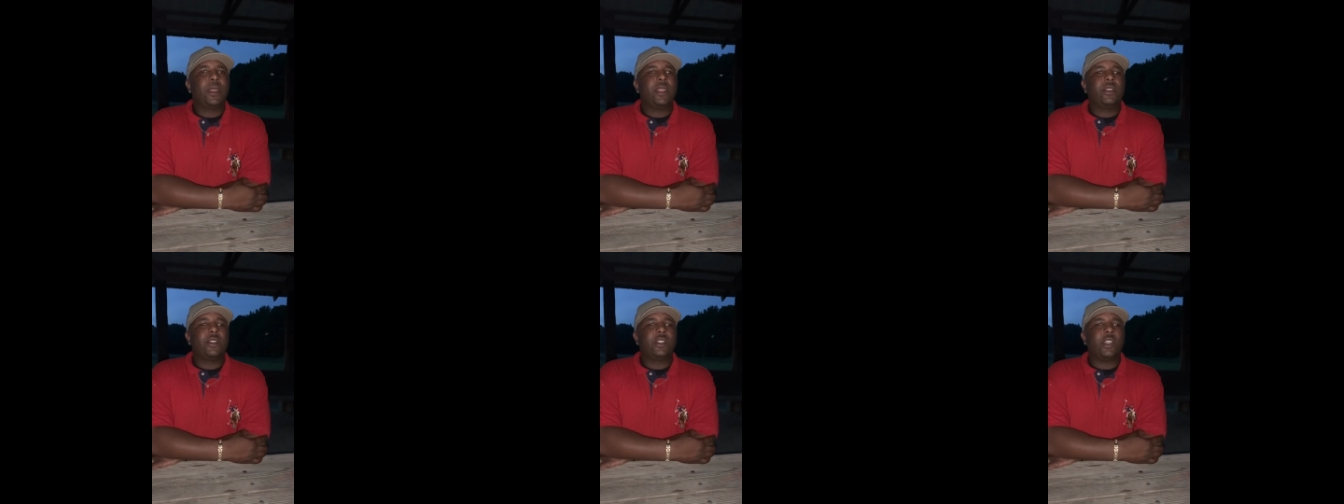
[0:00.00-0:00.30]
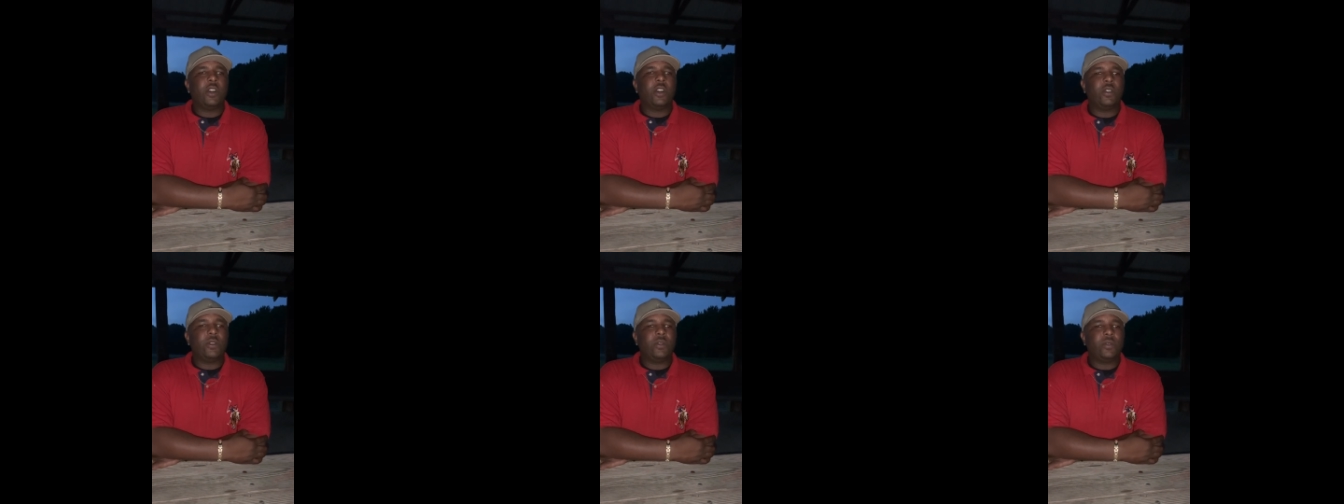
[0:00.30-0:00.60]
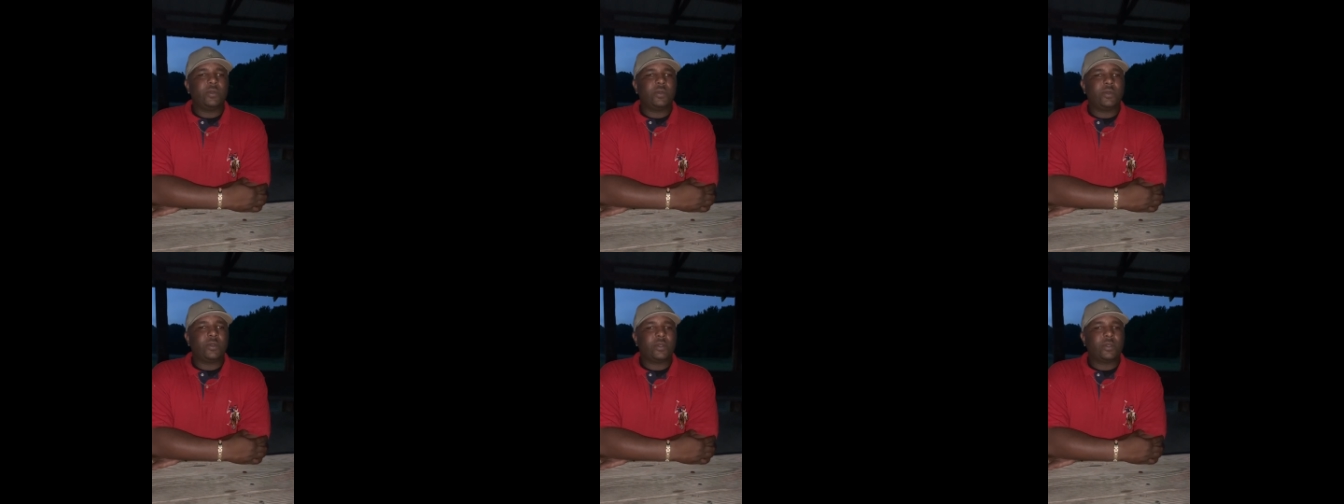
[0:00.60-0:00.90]

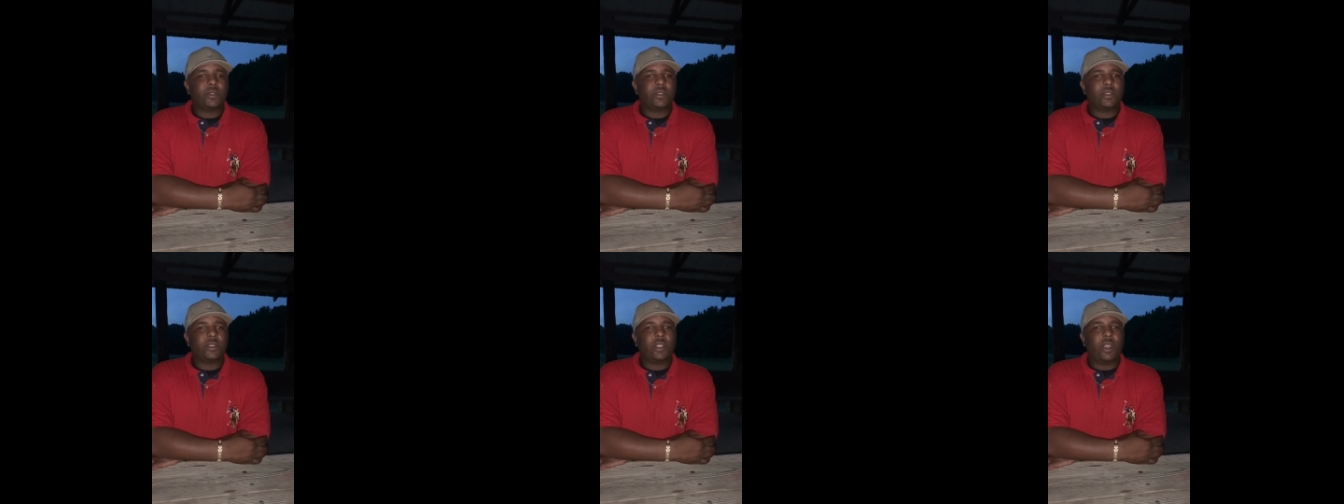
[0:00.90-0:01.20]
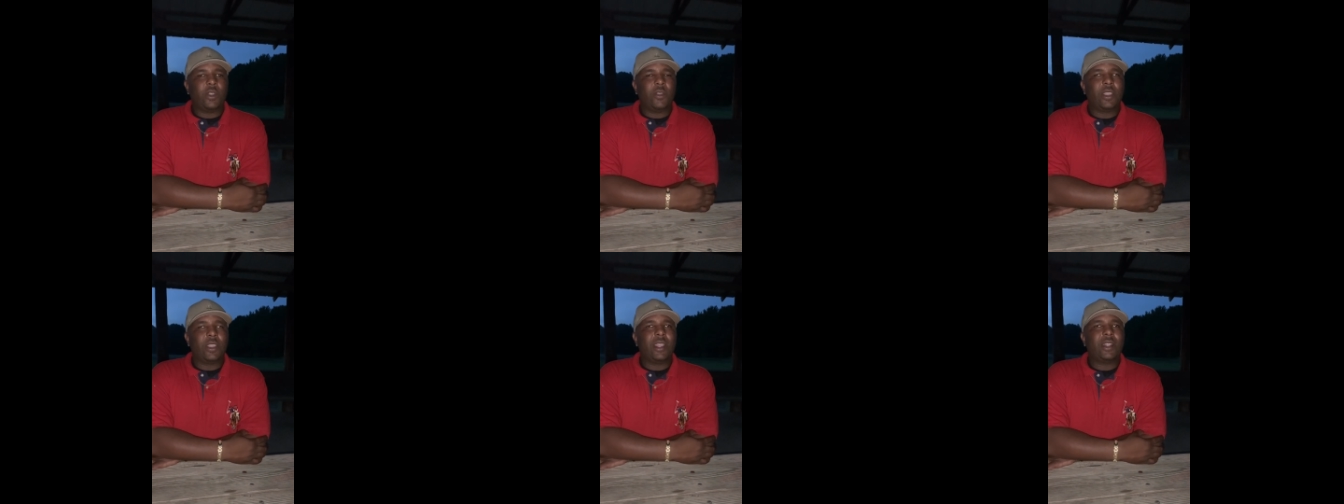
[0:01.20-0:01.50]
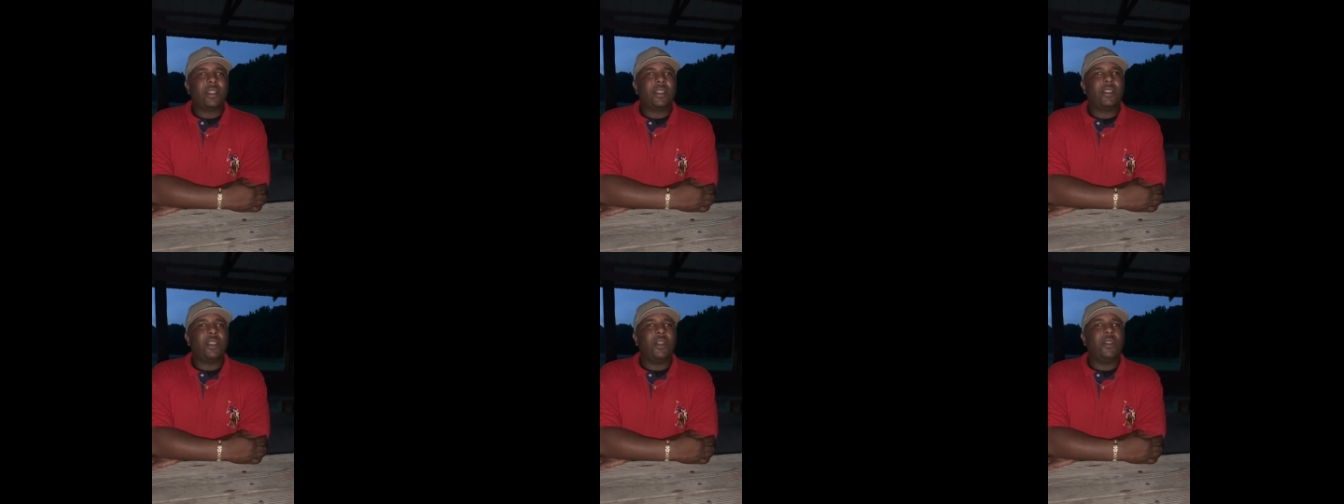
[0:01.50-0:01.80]
So don't
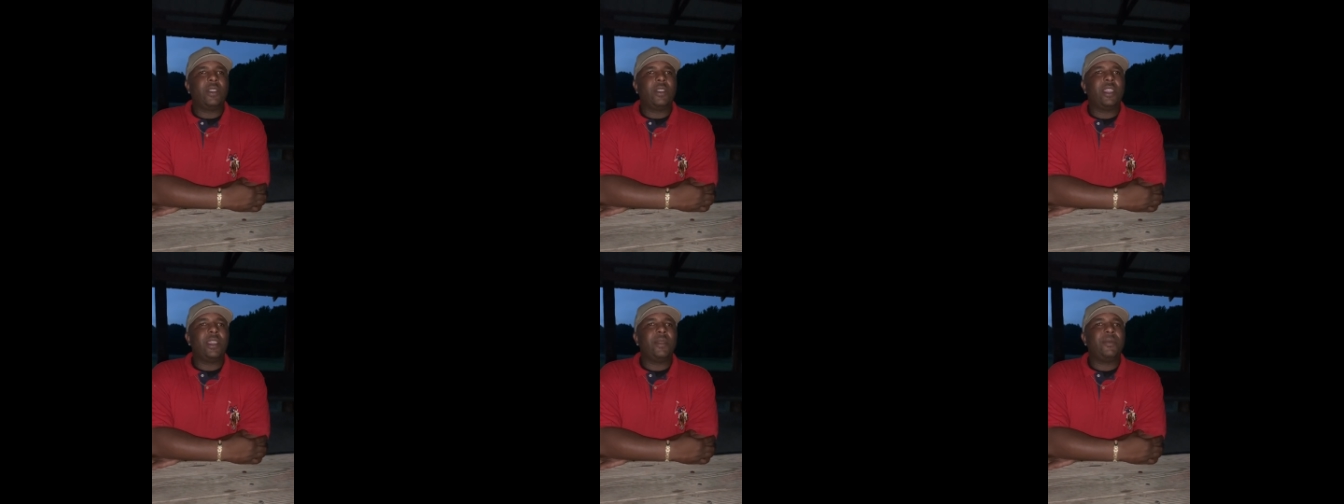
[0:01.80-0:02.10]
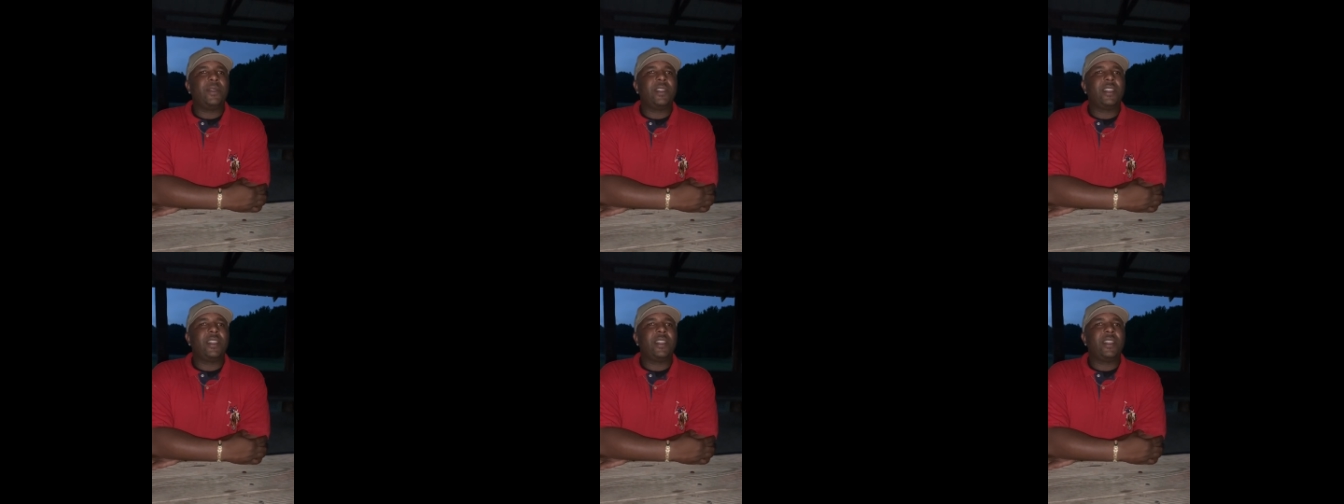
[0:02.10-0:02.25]
get